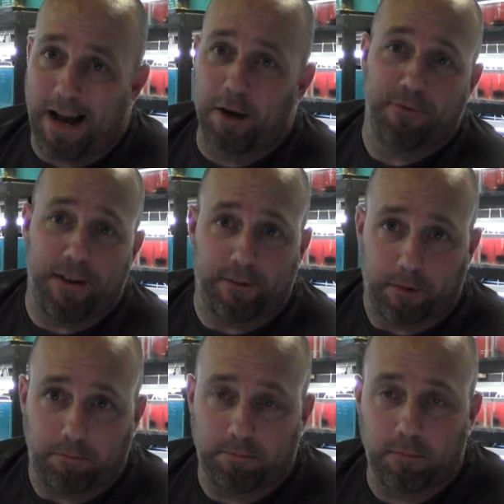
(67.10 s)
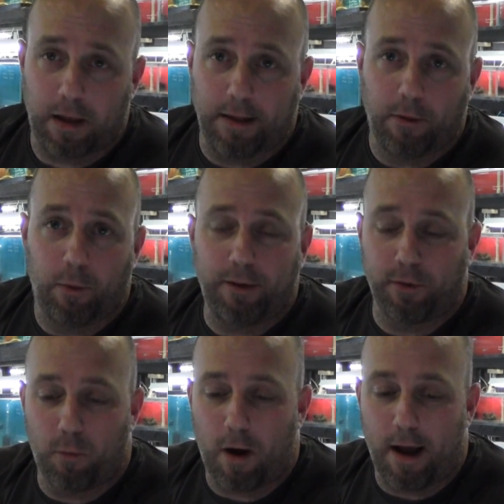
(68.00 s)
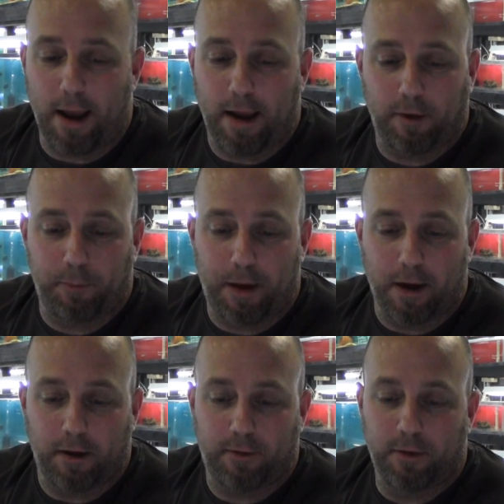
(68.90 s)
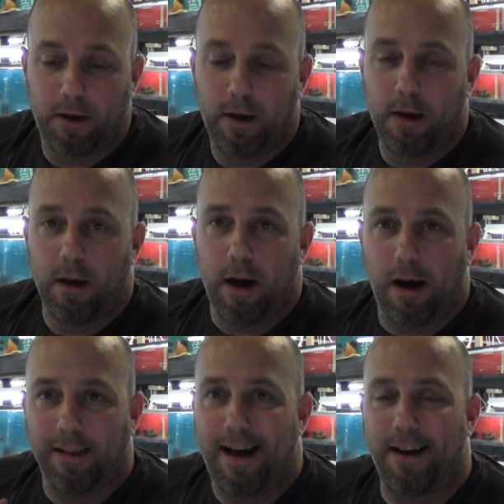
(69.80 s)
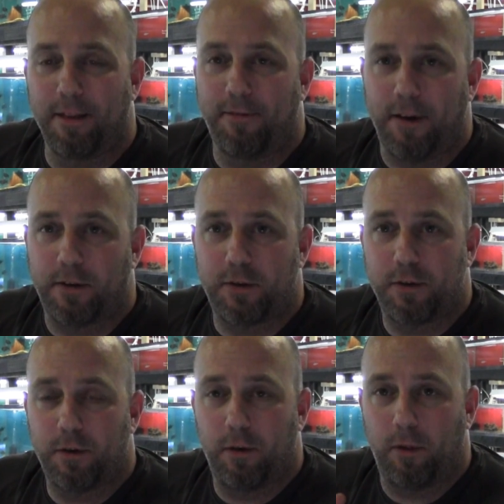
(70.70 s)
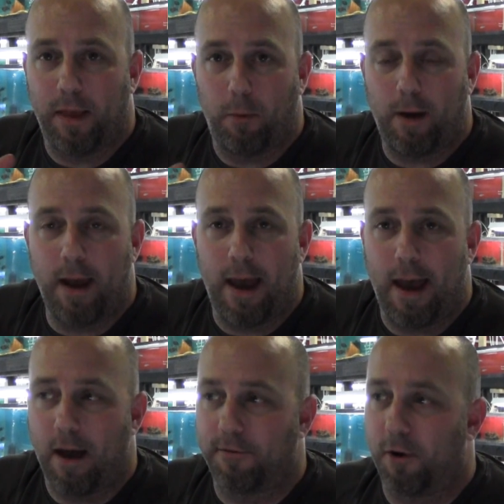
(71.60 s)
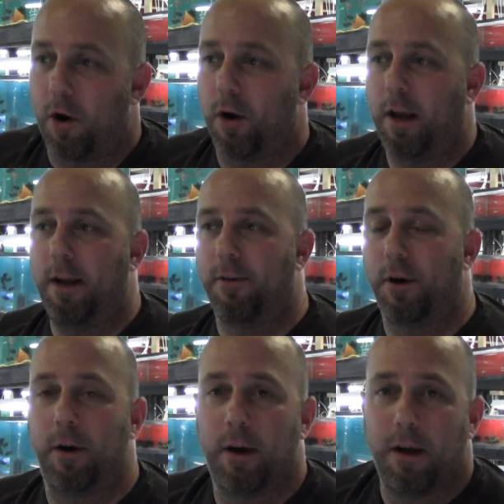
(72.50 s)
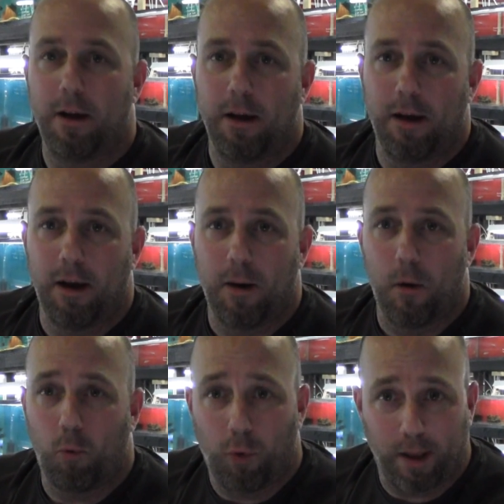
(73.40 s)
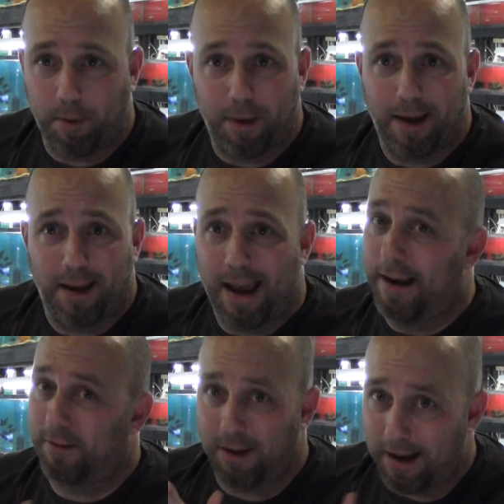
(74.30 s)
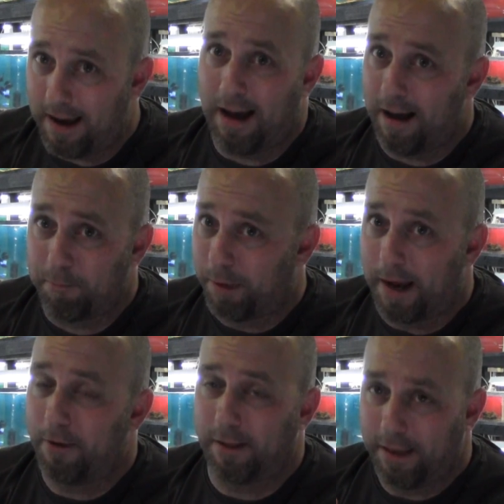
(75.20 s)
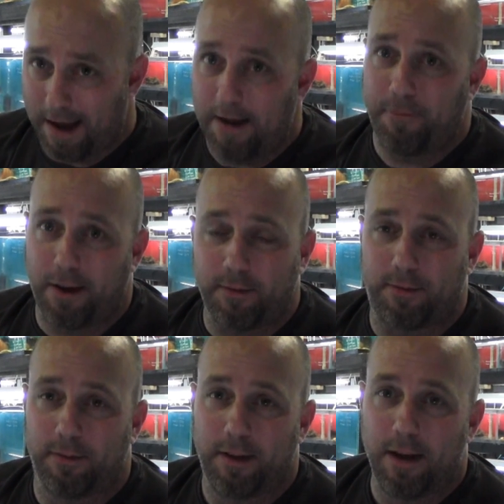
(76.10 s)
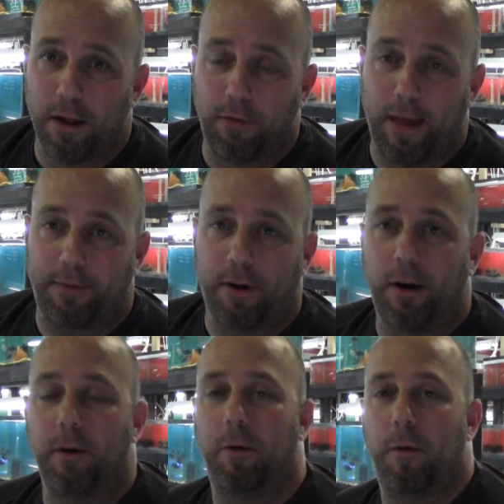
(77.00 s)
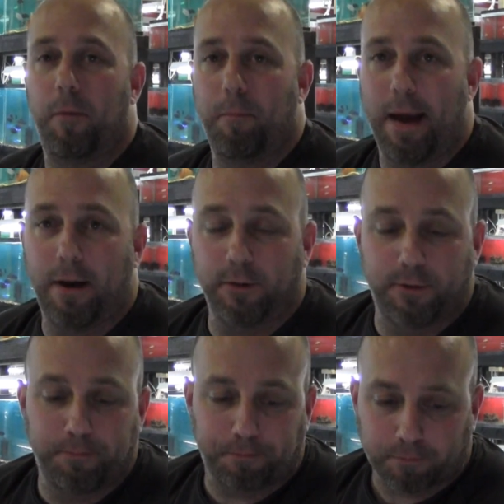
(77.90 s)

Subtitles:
I don't vent them. And the reason why is because a lot of the fish that we have are either really big and it's blaringly obvious that they're males